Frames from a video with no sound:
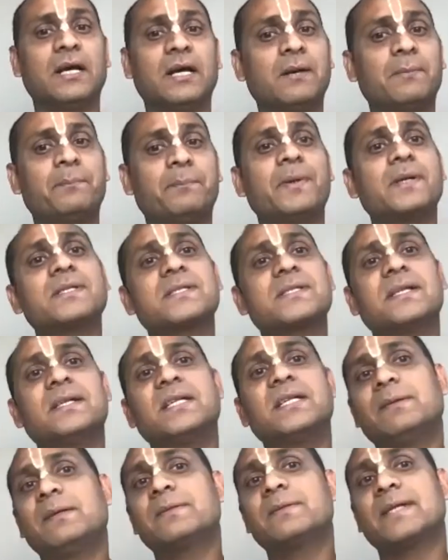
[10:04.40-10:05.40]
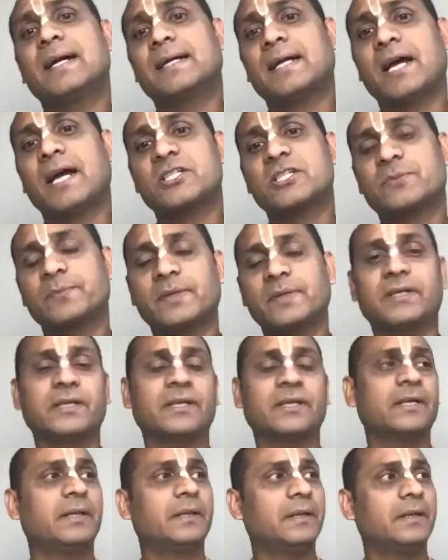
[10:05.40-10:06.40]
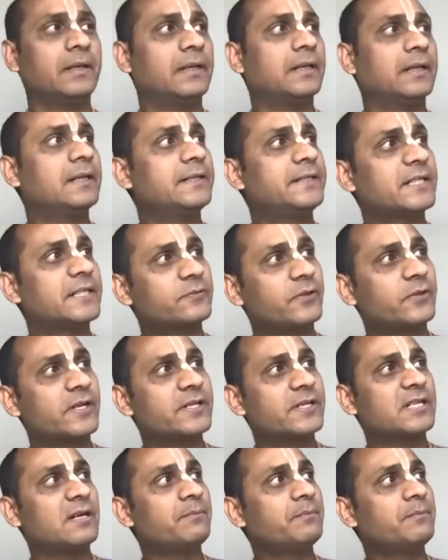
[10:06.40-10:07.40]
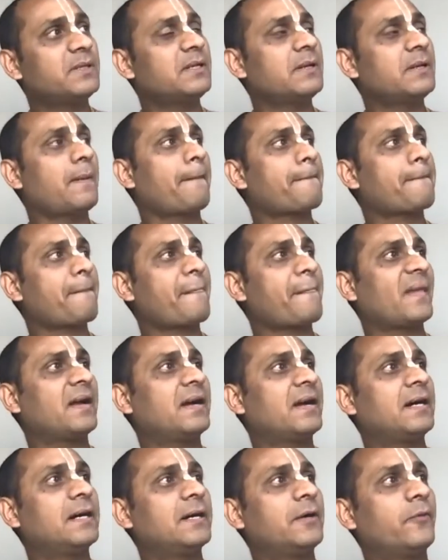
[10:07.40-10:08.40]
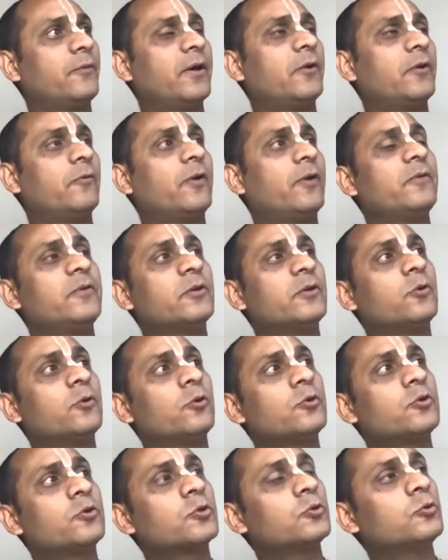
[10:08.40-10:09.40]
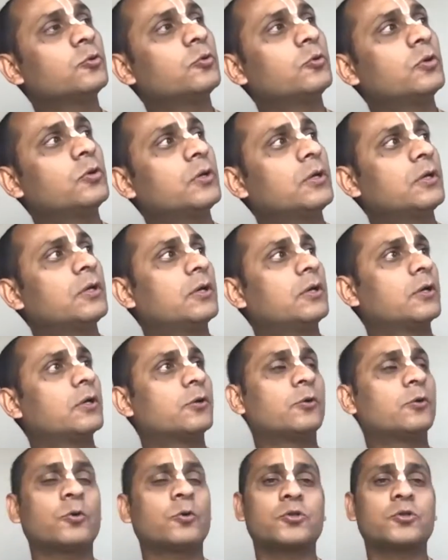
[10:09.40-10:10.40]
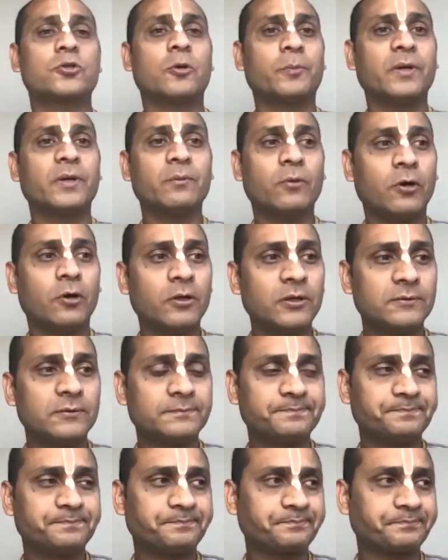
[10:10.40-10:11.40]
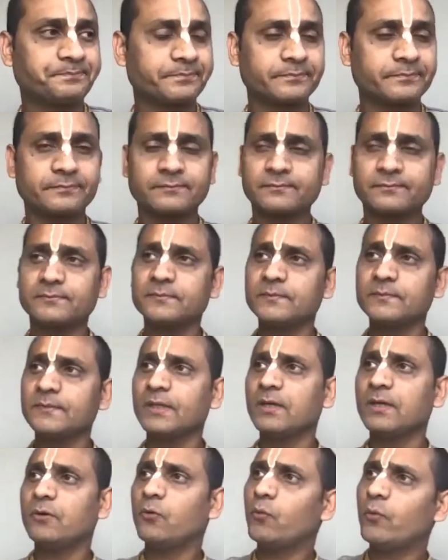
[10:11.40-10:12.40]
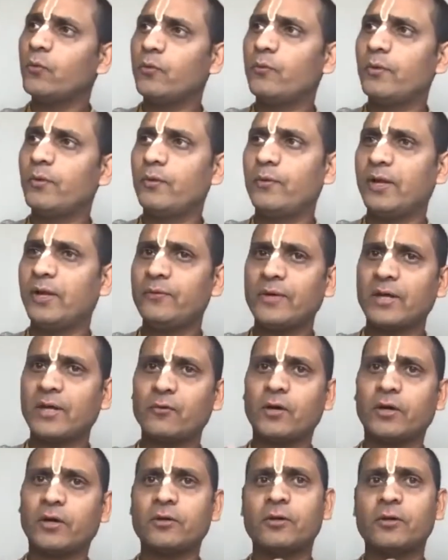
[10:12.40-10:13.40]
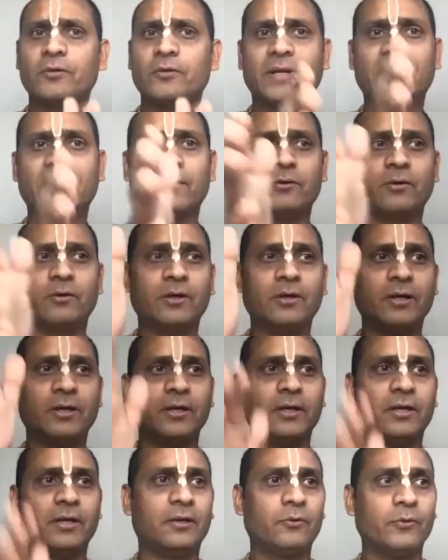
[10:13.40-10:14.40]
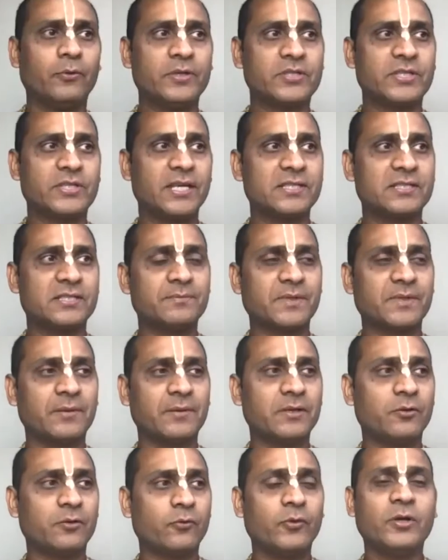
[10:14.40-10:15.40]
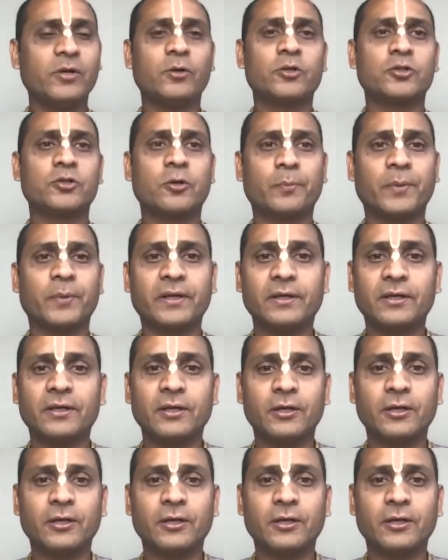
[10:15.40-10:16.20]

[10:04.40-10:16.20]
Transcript: A person develops attachment. Just for example, when we go to shopping mall, when we are walking, we say sometimes, window shopping.